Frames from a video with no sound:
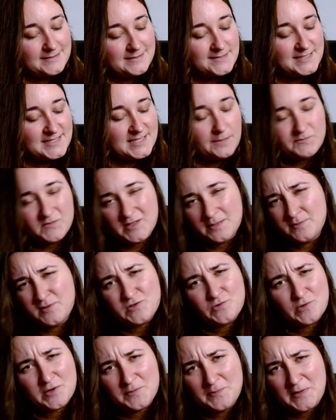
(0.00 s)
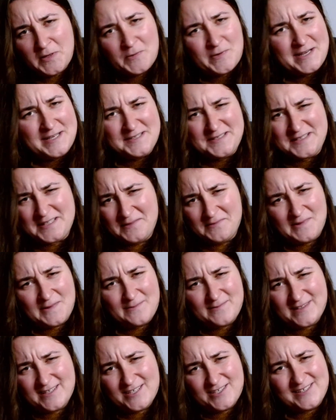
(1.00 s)
Sometimes sorted by weight,
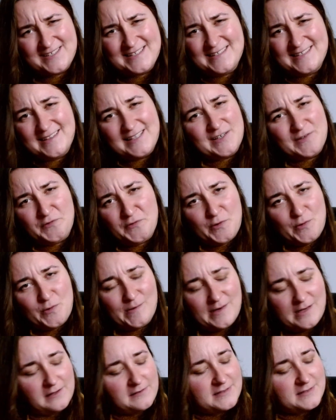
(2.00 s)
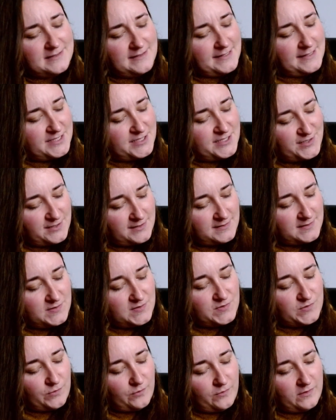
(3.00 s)
sometimes they're just in there for a while until I get a chance to
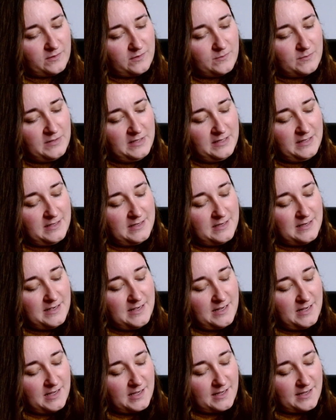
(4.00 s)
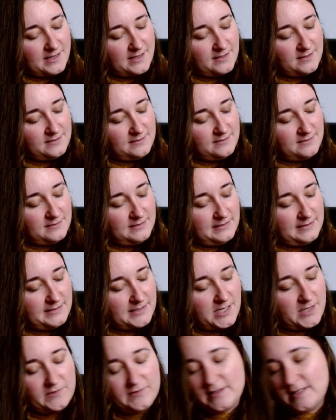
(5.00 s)
sort them. And
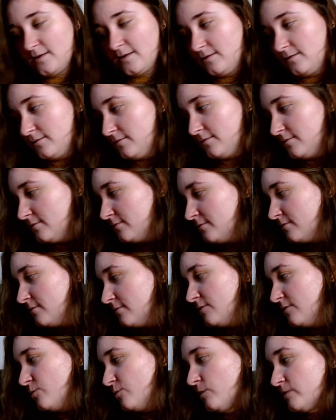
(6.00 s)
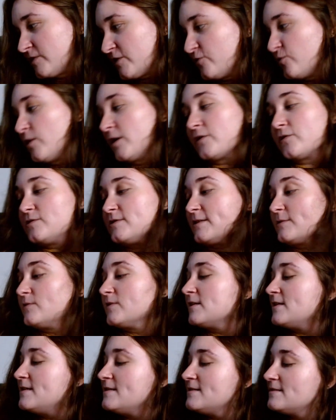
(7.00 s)
I'll then, once I've worked through some of
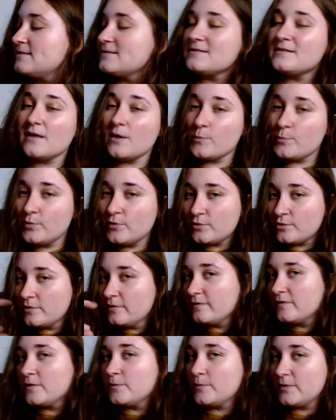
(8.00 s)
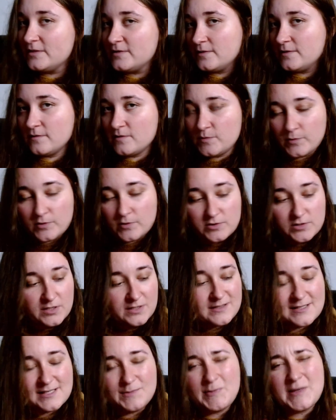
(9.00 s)
these, start pulling them into this
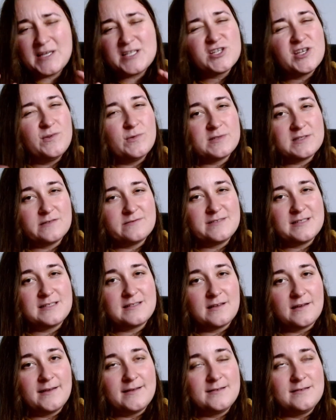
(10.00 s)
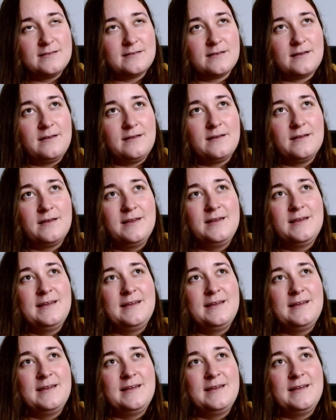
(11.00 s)
project, especially once I've decided like